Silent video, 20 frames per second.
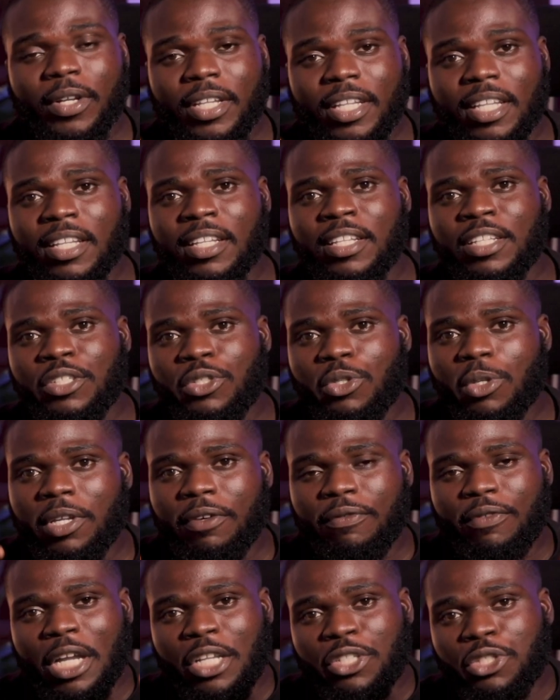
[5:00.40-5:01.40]
Okay, so
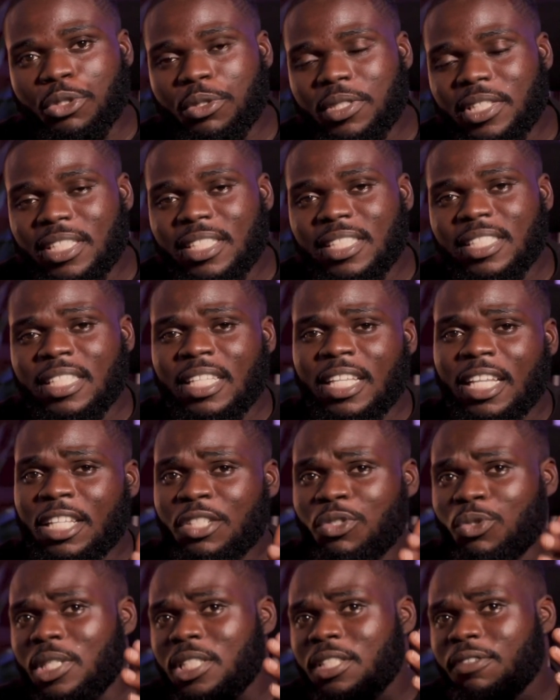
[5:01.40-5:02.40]
if you are shooting
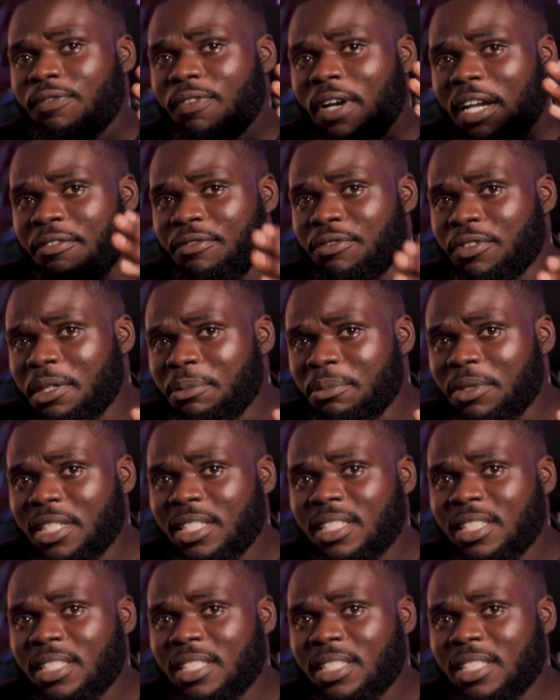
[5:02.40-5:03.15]
a 25 frame